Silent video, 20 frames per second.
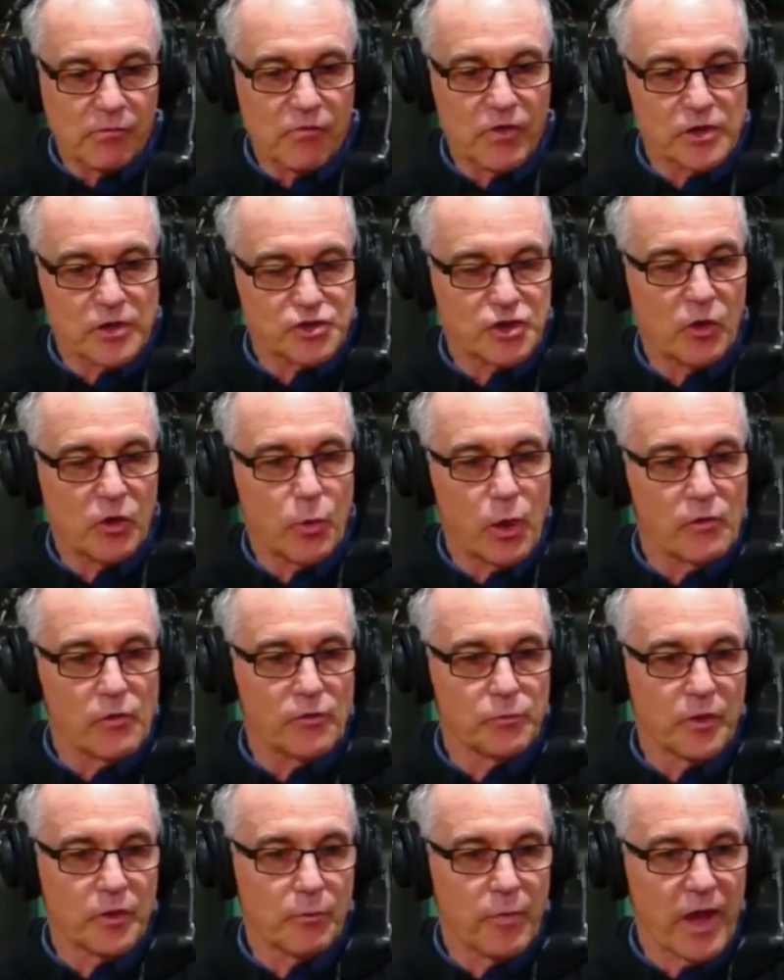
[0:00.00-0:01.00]
finish on
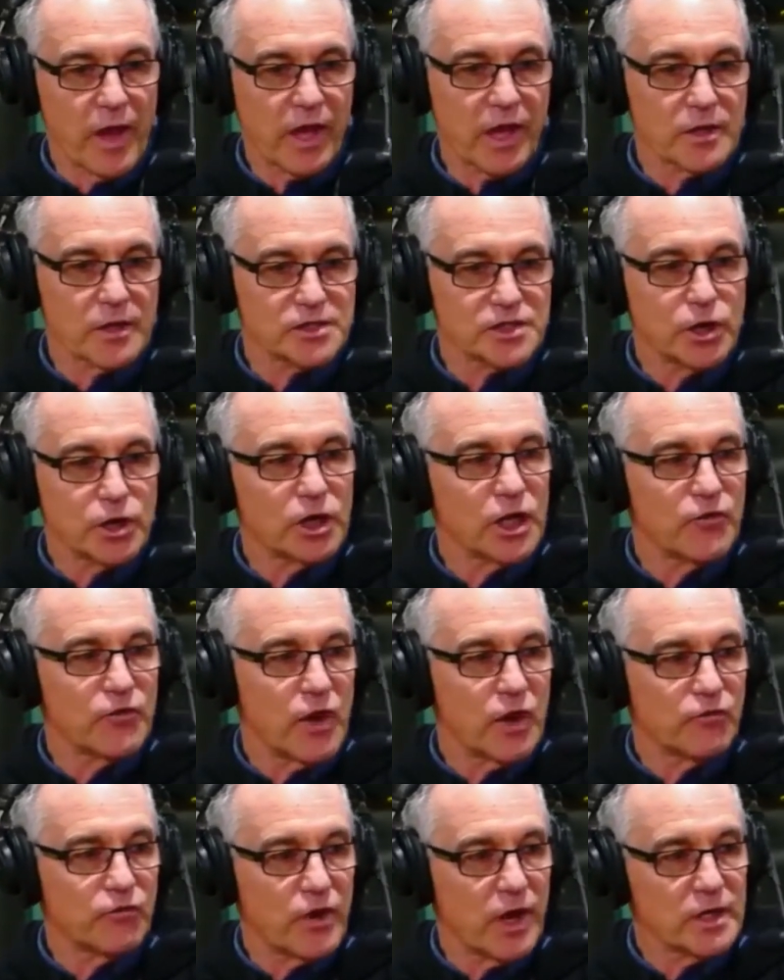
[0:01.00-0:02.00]
well from the back in a slowly
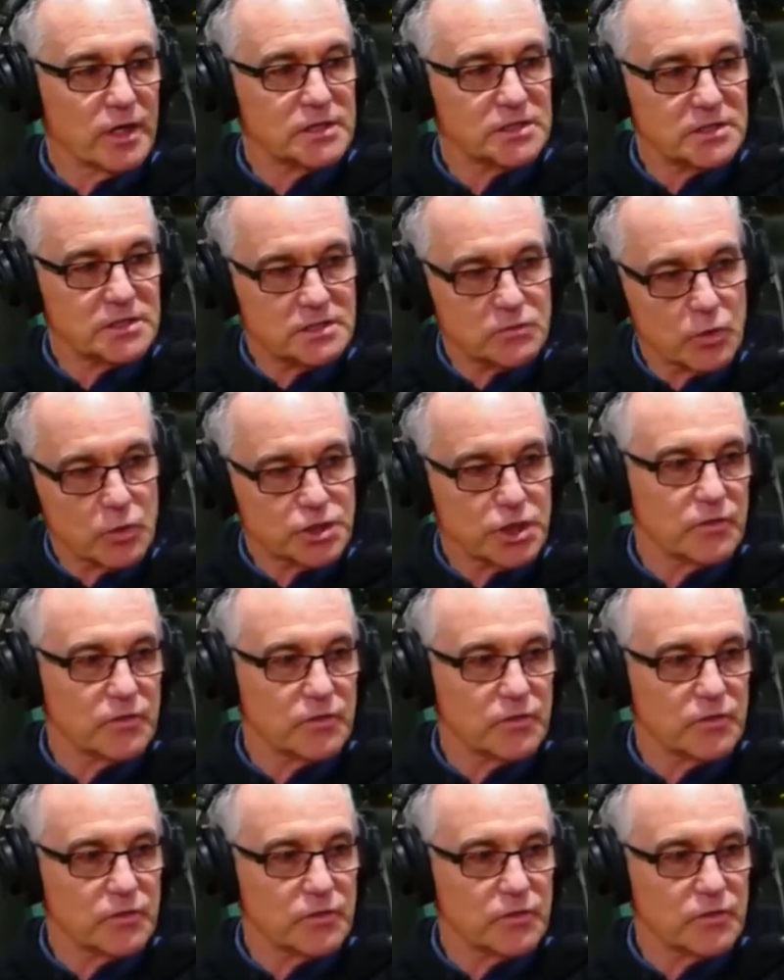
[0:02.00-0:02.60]
run race.